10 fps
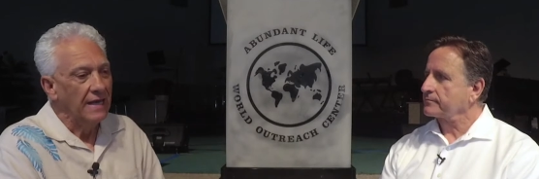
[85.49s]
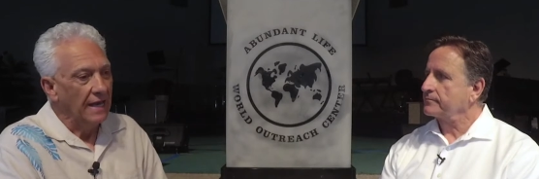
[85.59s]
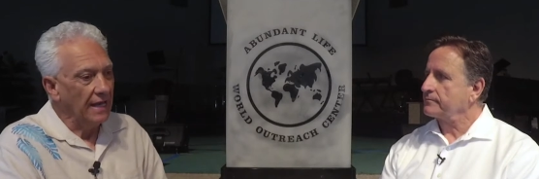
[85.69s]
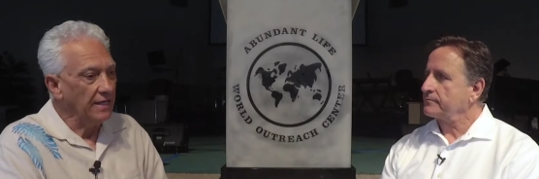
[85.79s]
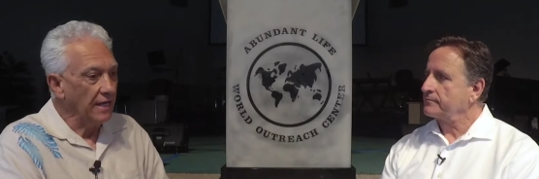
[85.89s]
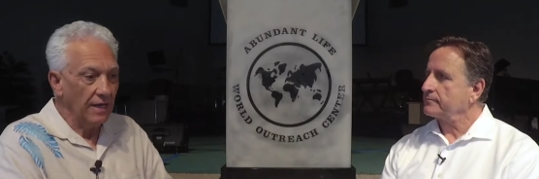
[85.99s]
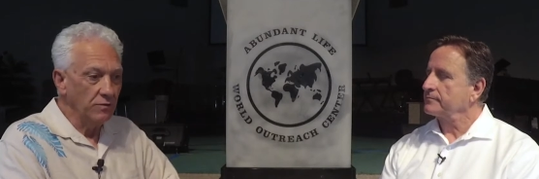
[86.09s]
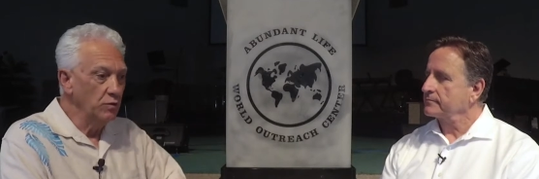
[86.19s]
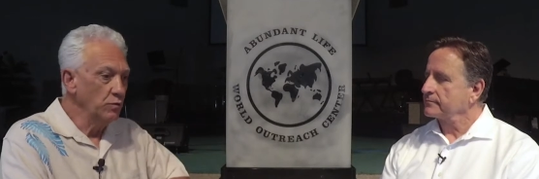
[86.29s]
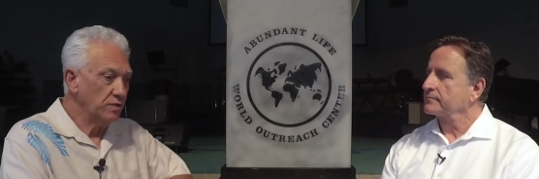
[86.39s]
Speaker 1: And,
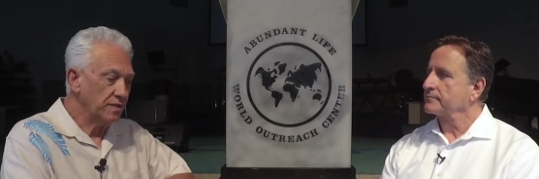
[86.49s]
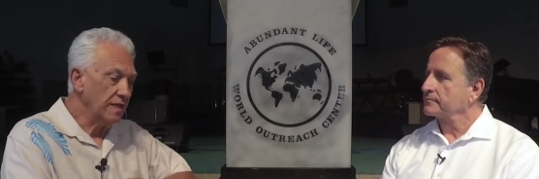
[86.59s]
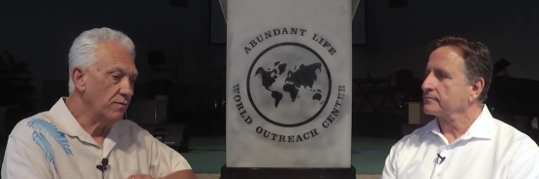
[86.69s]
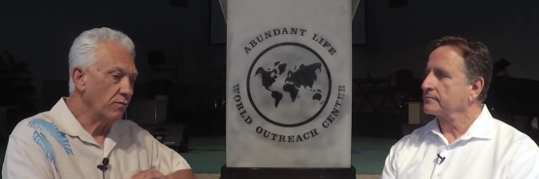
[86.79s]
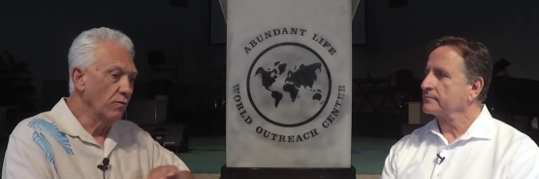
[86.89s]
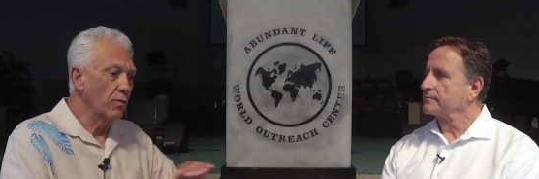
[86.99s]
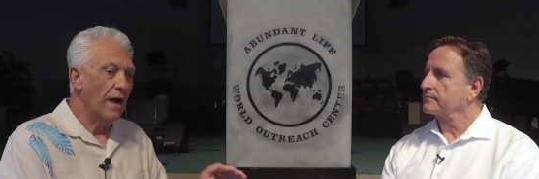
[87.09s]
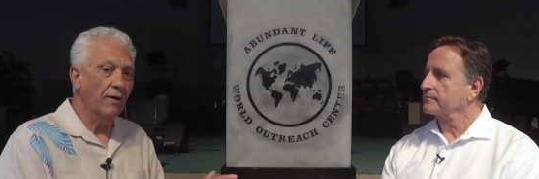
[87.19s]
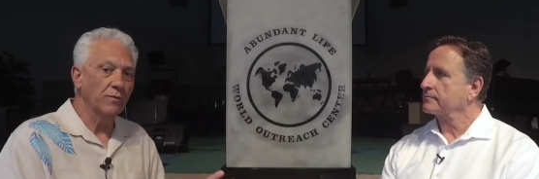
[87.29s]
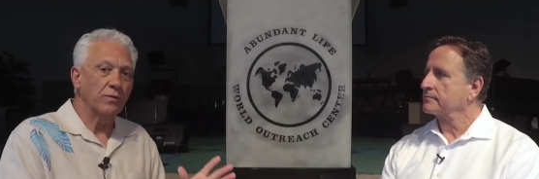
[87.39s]
and you see
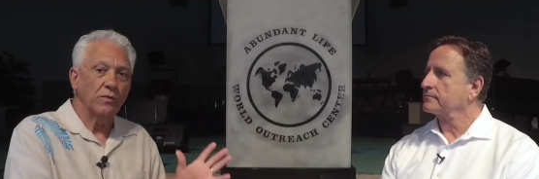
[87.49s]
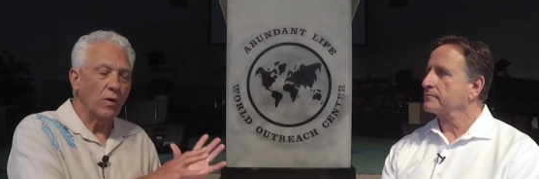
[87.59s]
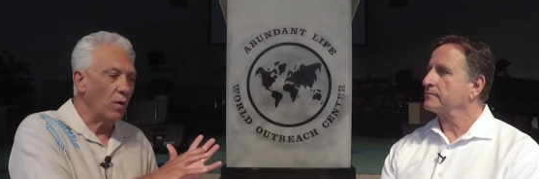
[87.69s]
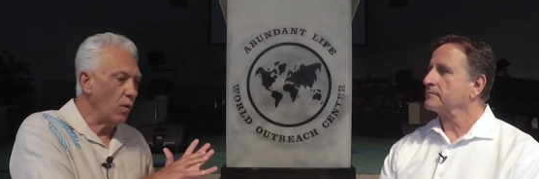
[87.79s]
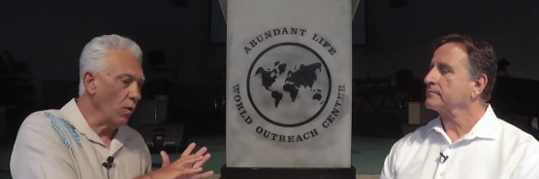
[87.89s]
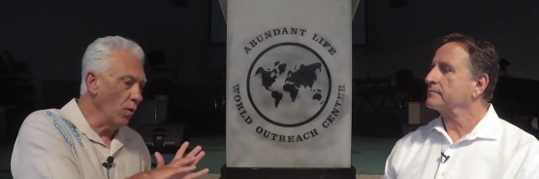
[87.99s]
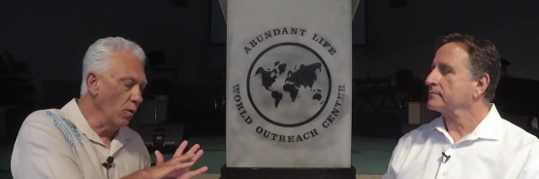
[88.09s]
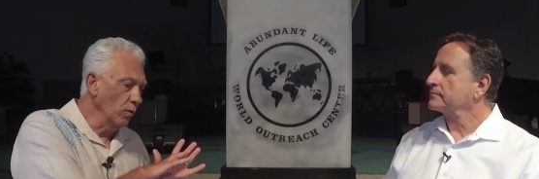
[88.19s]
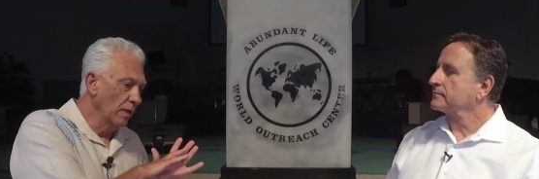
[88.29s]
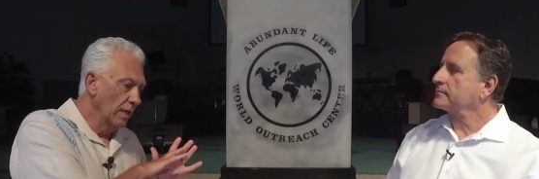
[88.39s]
throughout the
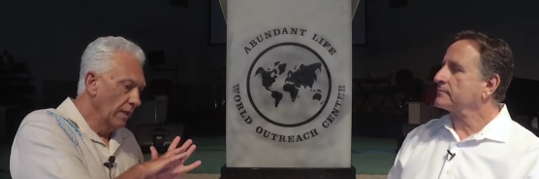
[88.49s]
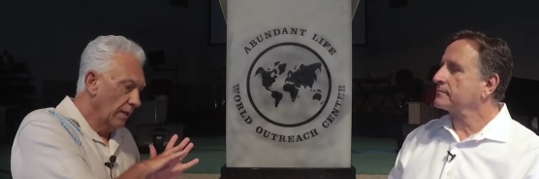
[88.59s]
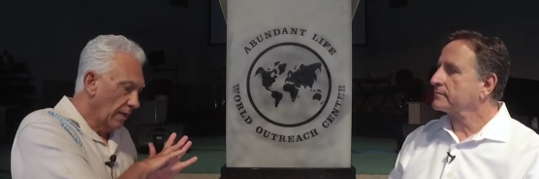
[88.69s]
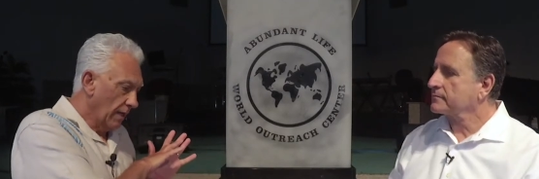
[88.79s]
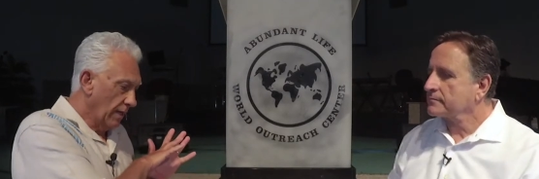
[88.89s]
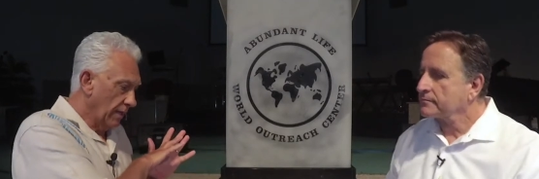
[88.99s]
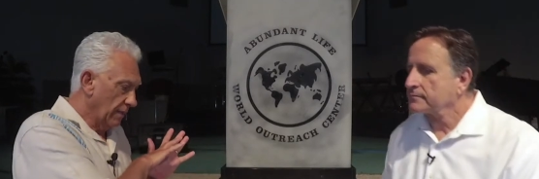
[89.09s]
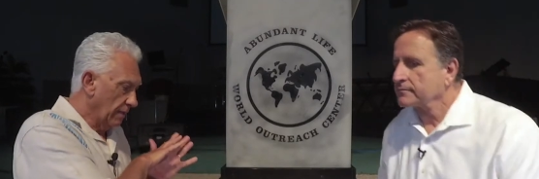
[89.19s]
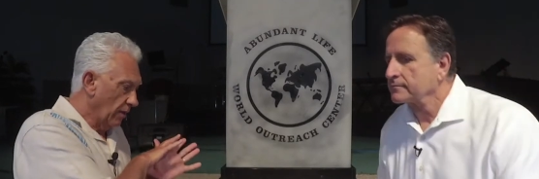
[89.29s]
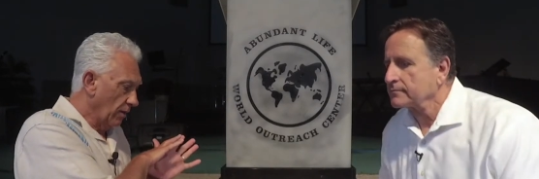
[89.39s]
whole, uh,
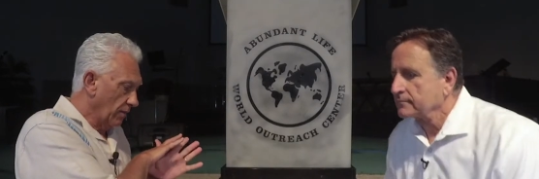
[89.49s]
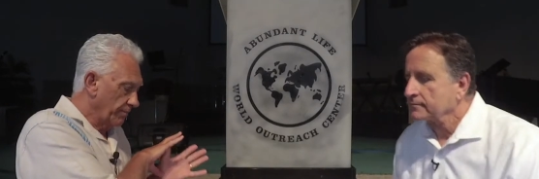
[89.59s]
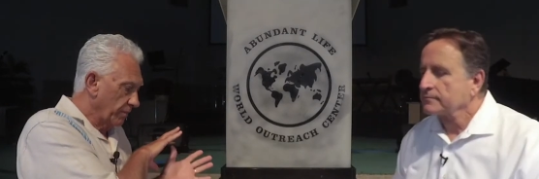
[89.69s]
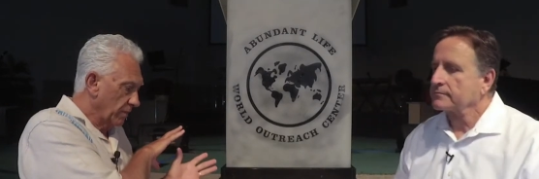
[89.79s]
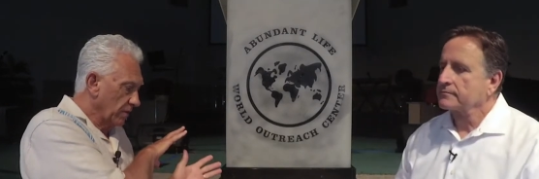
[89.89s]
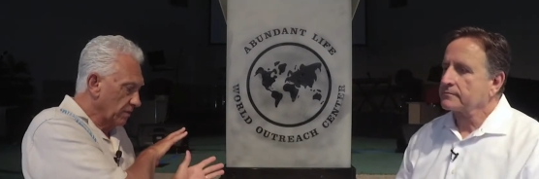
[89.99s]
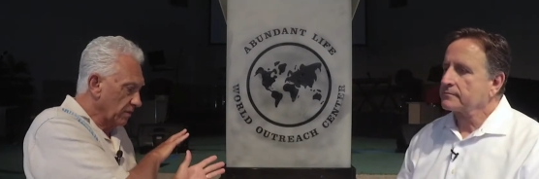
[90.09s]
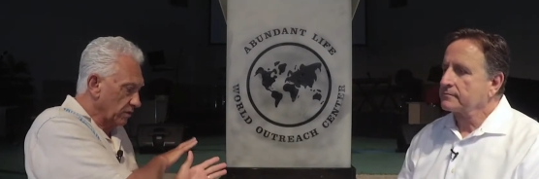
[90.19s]
the, the